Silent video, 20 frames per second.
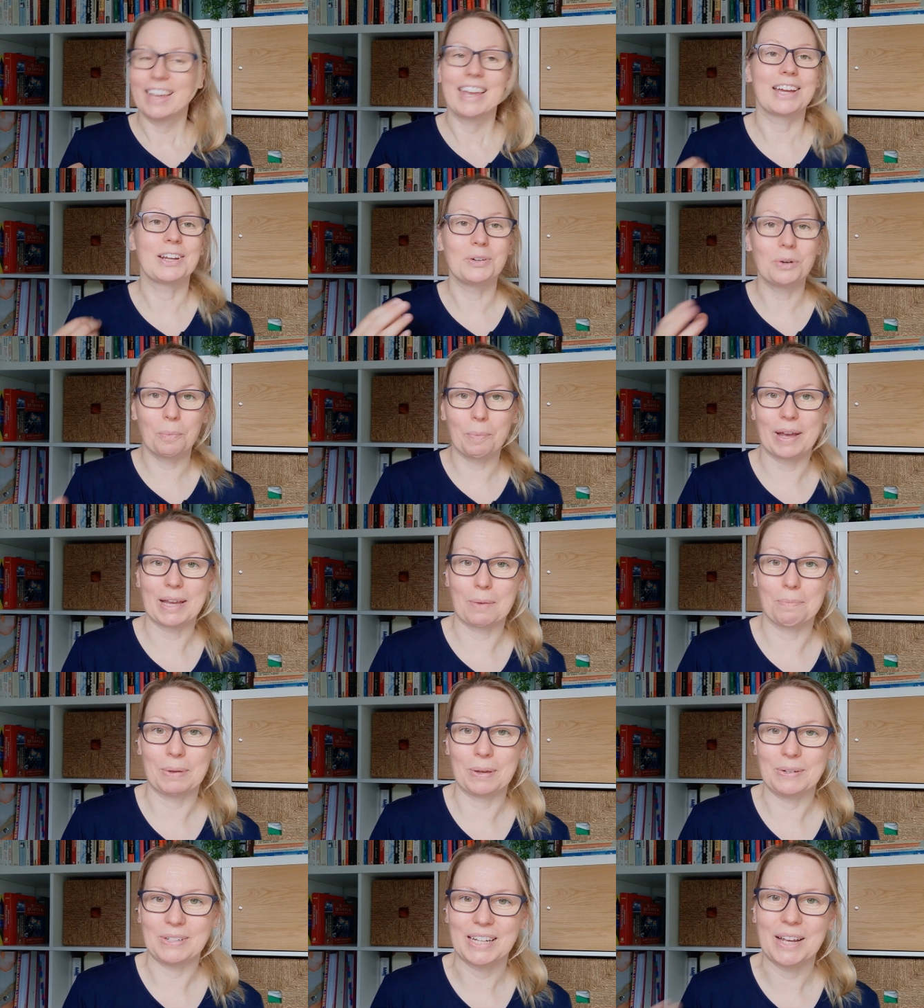
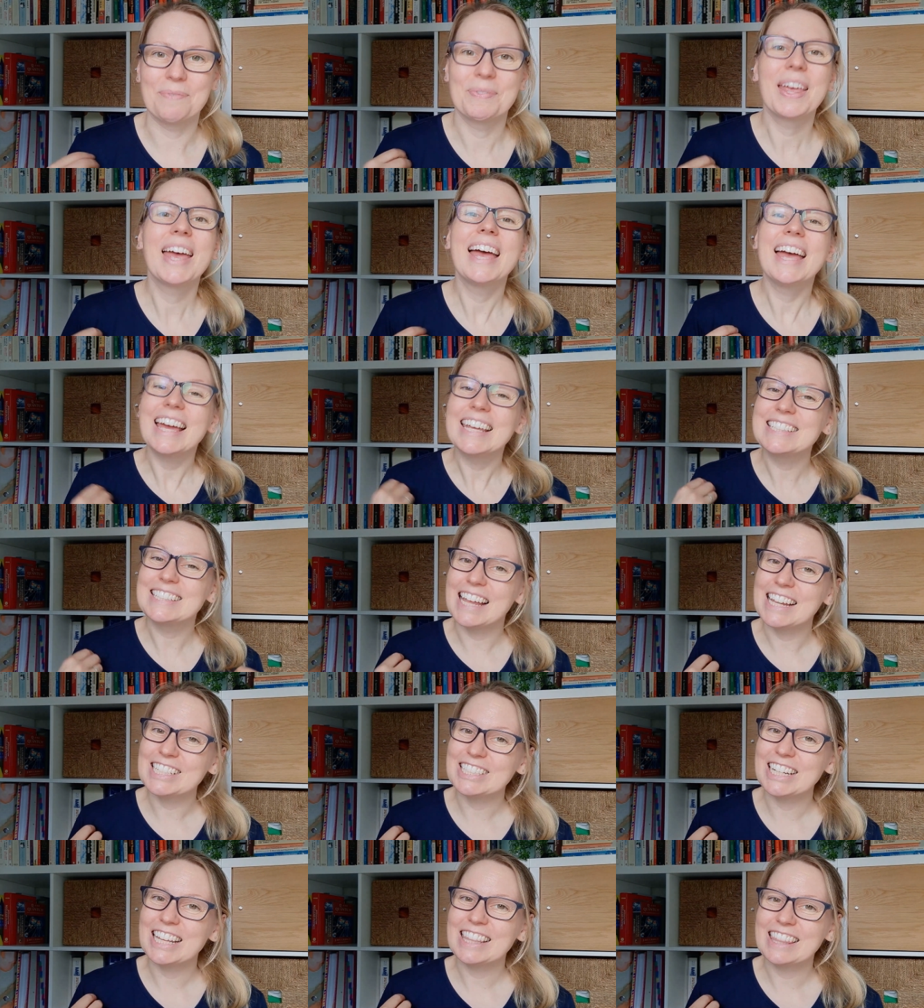
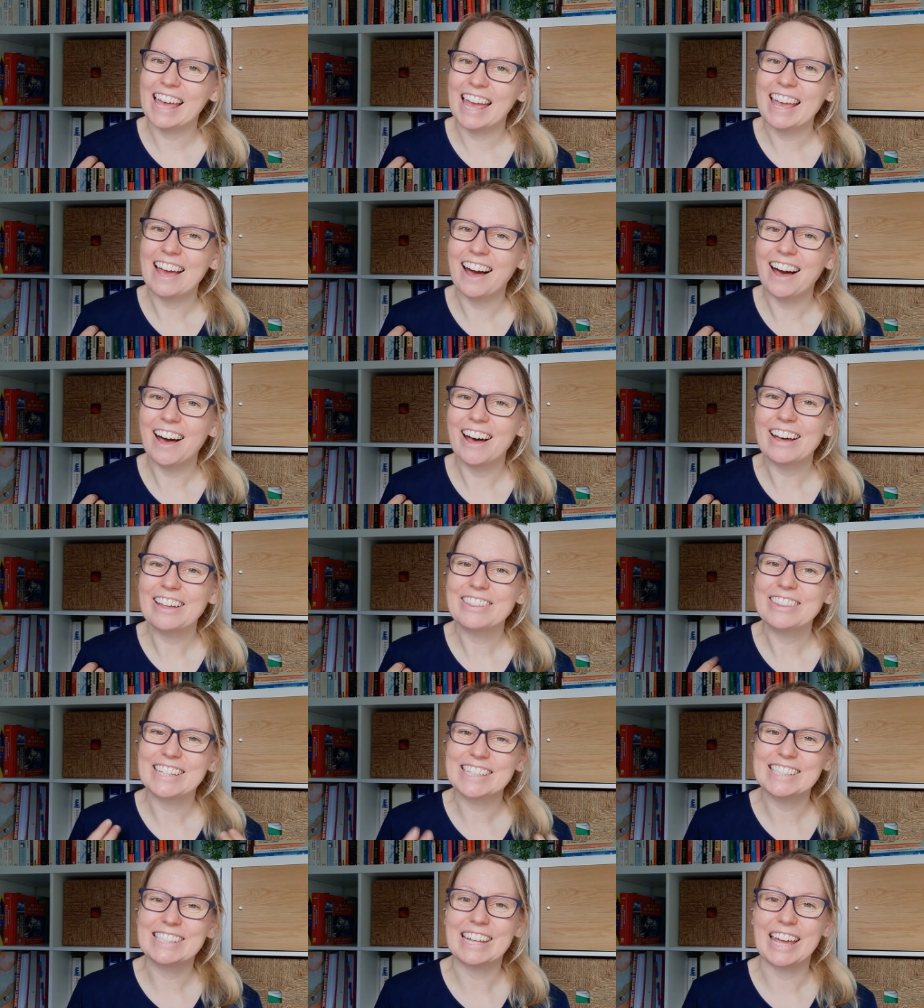they are
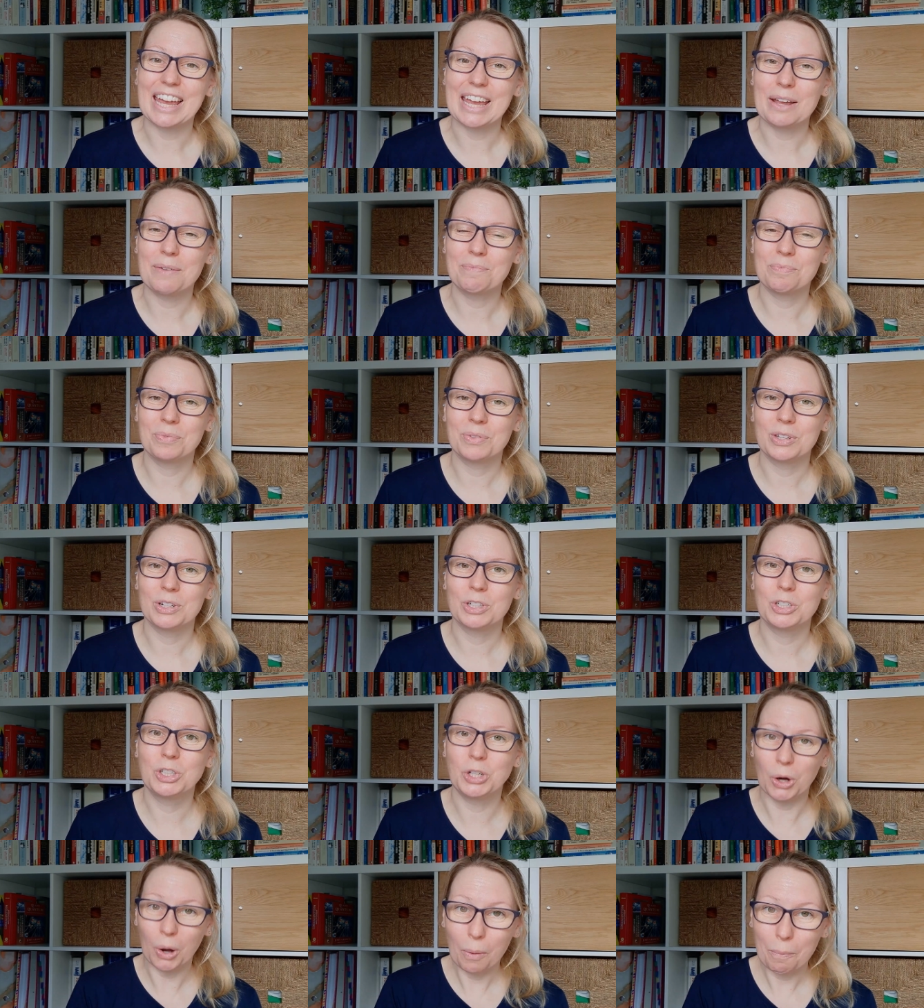the same
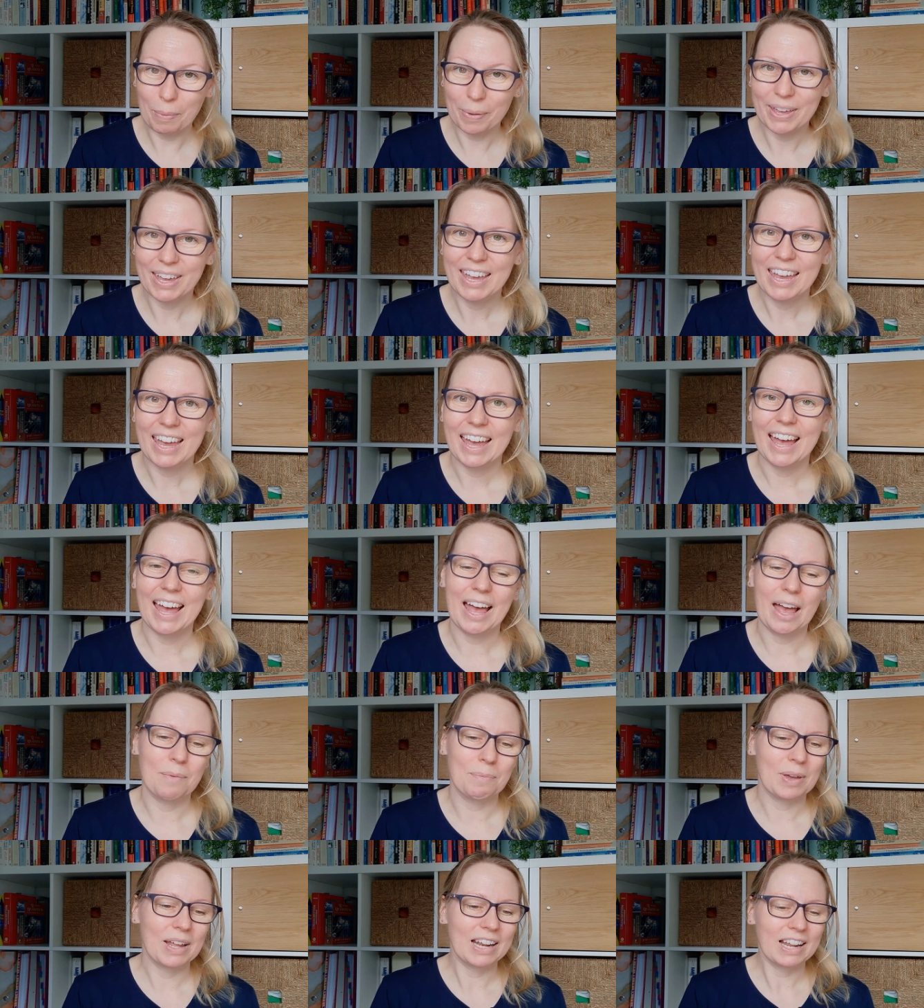job,
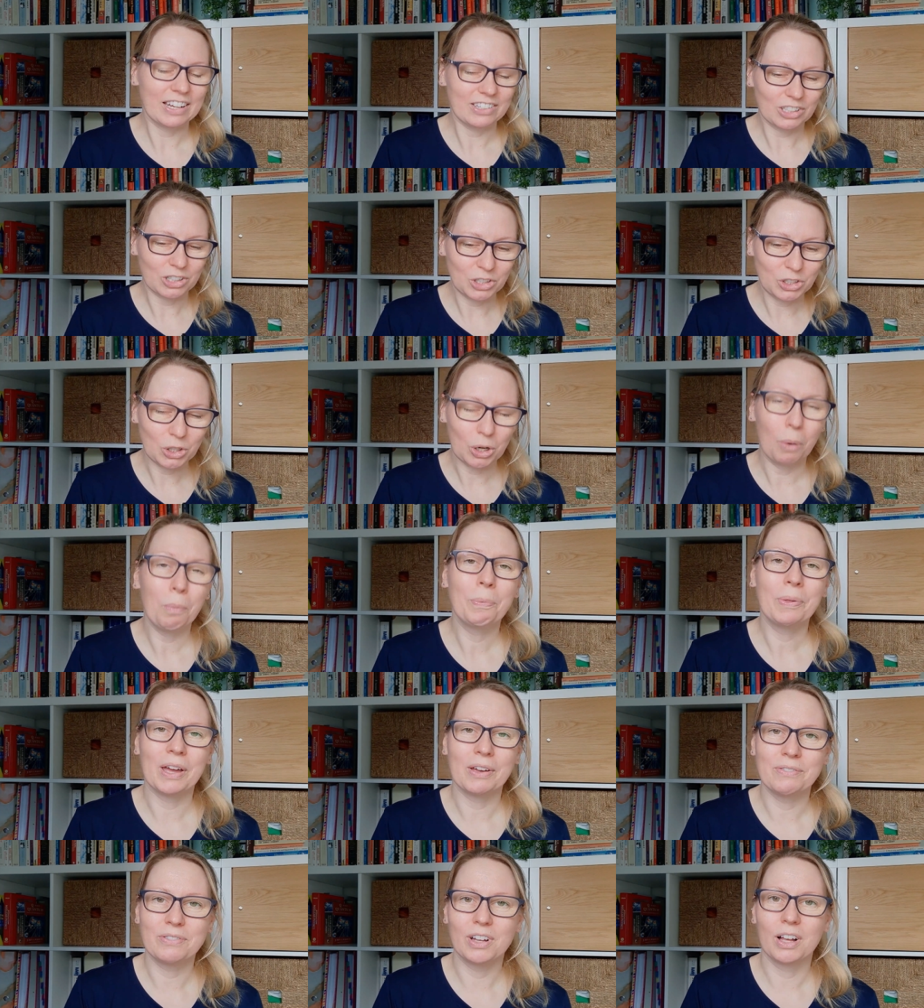and it's a job
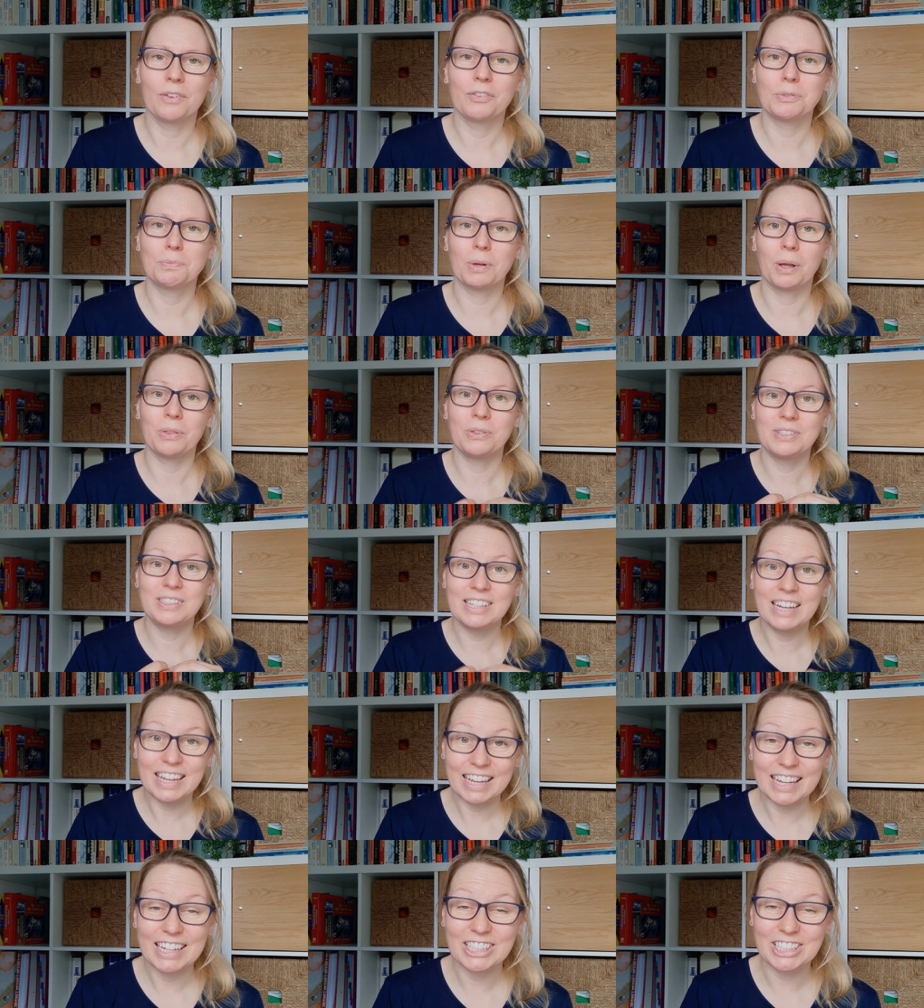that involves both
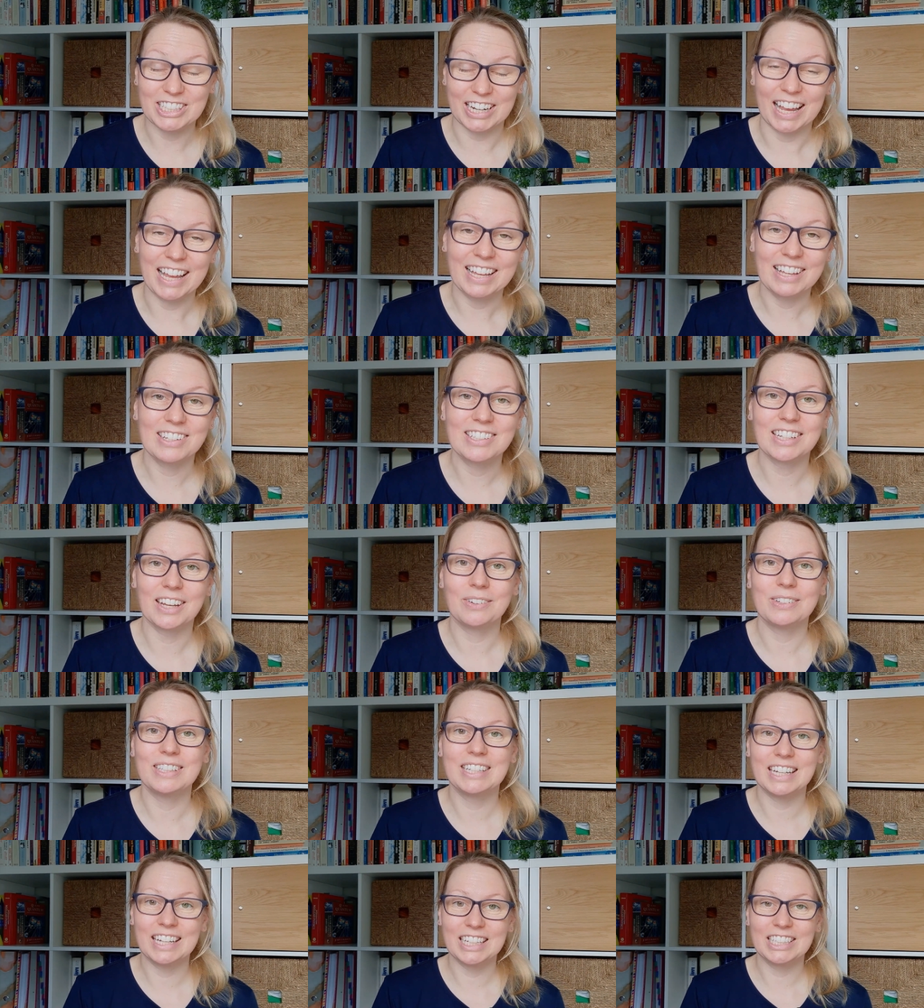teaching,
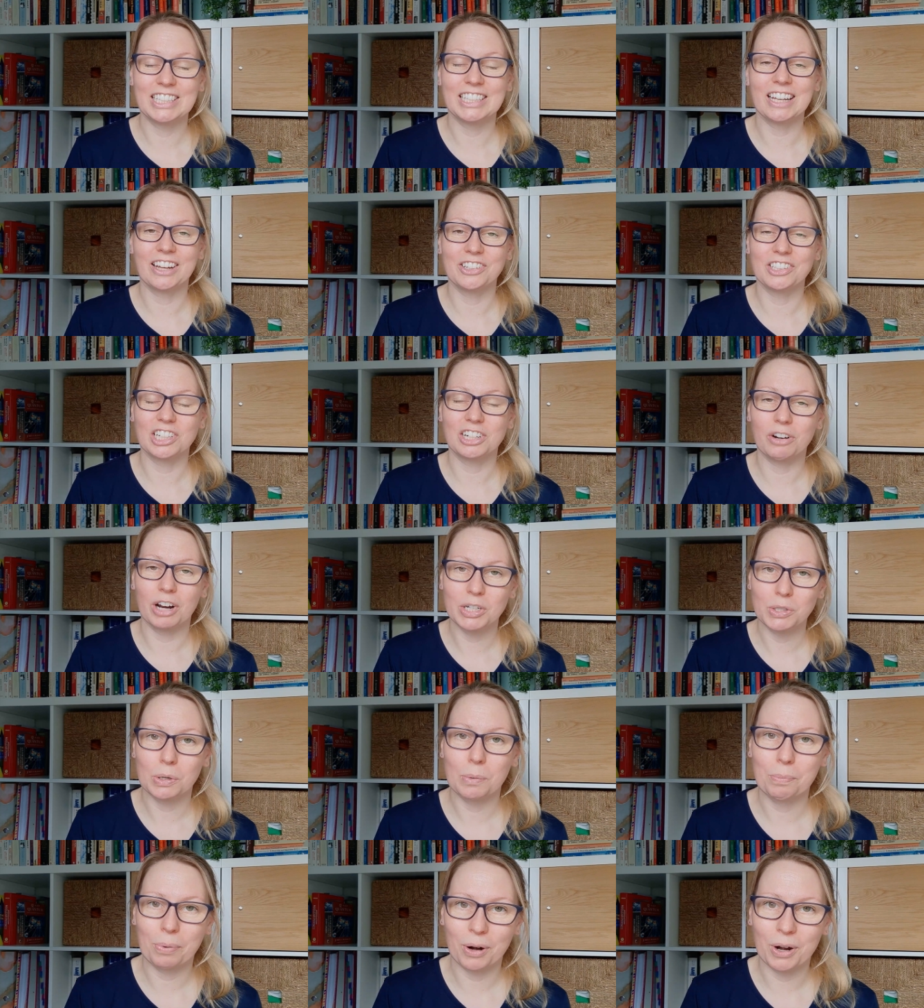so teaching
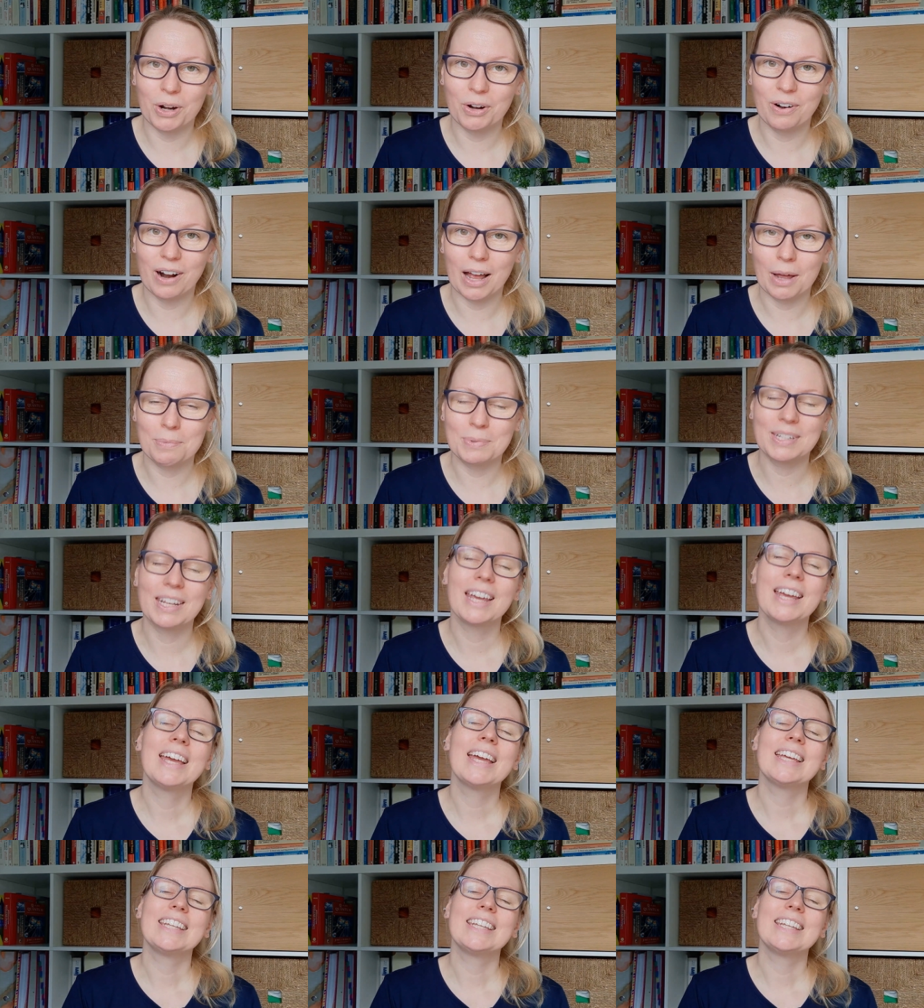undergraduate programmes,